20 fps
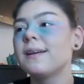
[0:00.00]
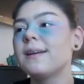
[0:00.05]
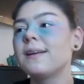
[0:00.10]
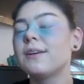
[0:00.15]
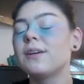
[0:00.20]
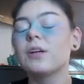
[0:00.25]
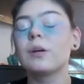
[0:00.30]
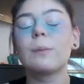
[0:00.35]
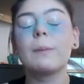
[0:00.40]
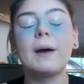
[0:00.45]

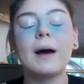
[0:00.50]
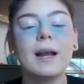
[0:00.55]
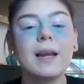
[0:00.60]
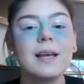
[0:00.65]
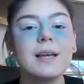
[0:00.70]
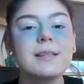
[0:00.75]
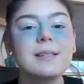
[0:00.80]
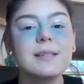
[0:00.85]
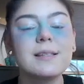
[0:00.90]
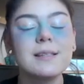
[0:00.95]
Your
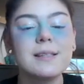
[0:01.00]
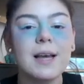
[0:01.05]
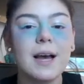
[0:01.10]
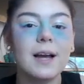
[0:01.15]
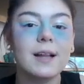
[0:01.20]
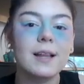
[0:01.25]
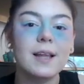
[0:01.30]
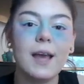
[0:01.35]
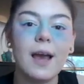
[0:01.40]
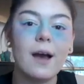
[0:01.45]
body is
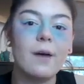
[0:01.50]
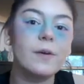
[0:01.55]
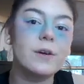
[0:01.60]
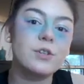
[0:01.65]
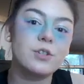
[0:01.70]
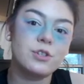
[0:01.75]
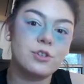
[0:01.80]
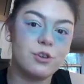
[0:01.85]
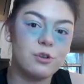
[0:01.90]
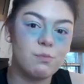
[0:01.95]
exactly how it
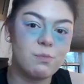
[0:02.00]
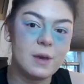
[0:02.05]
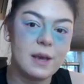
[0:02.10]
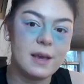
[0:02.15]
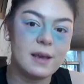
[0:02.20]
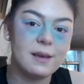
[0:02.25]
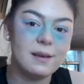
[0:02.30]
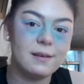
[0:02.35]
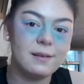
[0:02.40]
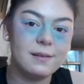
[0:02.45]
should
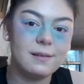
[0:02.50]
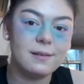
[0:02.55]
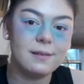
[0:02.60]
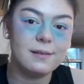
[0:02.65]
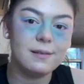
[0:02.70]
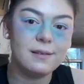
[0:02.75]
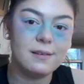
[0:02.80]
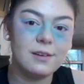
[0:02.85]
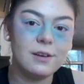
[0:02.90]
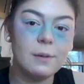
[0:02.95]
be.
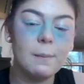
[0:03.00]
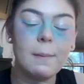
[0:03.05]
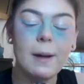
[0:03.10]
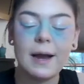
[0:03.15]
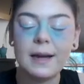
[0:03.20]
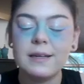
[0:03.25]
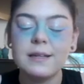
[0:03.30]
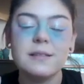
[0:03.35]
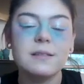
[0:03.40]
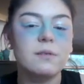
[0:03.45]
Your
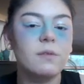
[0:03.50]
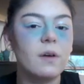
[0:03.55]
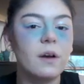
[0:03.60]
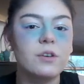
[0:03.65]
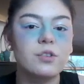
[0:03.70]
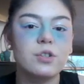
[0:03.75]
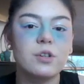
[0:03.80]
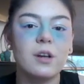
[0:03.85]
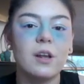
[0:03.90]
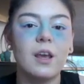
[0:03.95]
mind is
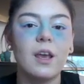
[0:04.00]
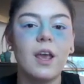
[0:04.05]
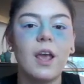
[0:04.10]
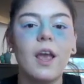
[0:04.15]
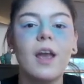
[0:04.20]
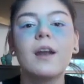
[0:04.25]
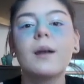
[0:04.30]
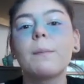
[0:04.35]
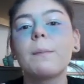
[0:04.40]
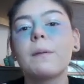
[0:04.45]
functioning
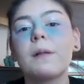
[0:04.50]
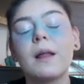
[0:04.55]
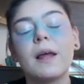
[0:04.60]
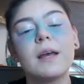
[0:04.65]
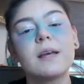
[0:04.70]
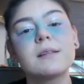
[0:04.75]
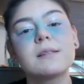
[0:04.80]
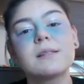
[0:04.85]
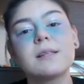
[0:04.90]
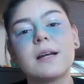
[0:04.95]
in a
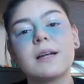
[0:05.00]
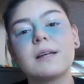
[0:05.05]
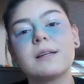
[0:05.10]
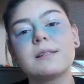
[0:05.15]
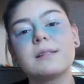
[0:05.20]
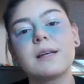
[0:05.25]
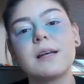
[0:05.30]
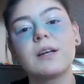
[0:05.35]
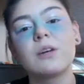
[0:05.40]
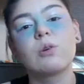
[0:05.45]
place that
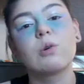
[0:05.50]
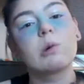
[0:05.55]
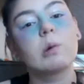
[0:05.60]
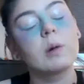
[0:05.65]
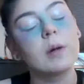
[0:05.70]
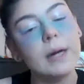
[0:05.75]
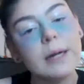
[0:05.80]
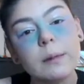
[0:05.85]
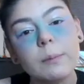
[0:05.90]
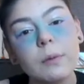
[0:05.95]
is
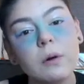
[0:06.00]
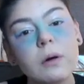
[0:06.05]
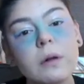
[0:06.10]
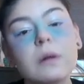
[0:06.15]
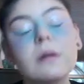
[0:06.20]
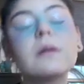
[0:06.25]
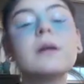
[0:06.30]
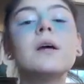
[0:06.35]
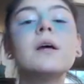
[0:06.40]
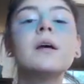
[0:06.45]

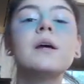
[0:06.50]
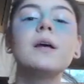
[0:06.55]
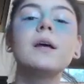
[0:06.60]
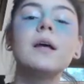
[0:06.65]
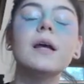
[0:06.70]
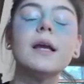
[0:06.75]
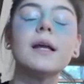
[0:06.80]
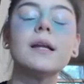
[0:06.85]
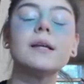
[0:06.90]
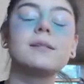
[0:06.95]
incredible.
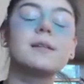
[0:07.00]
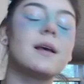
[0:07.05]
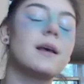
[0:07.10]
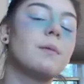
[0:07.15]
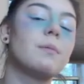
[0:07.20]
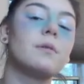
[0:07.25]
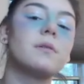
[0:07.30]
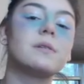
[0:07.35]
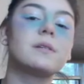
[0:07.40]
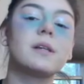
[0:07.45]
It is
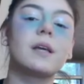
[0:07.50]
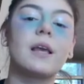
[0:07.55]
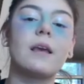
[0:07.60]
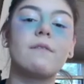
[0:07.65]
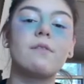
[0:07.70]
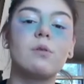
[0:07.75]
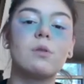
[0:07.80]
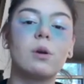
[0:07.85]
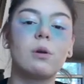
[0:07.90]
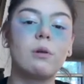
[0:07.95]
able to give
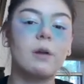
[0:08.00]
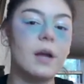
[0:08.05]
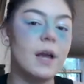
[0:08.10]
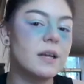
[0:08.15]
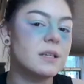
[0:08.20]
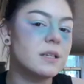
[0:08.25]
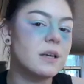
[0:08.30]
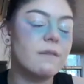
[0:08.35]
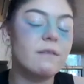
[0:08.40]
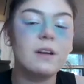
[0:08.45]
you the
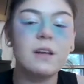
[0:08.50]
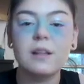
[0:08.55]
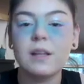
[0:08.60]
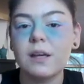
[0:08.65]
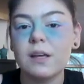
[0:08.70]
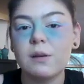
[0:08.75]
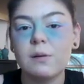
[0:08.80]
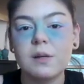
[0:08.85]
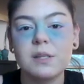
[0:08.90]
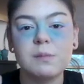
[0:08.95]
creativity
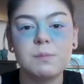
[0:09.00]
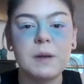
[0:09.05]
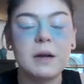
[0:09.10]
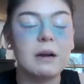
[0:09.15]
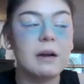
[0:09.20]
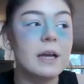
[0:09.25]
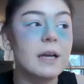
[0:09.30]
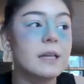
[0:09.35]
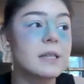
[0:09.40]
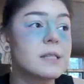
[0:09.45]
that you
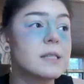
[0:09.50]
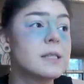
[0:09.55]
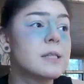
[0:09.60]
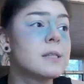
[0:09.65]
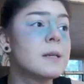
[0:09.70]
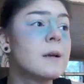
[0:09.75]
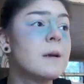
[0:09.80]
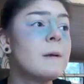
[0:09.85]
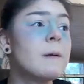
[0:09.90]
experience.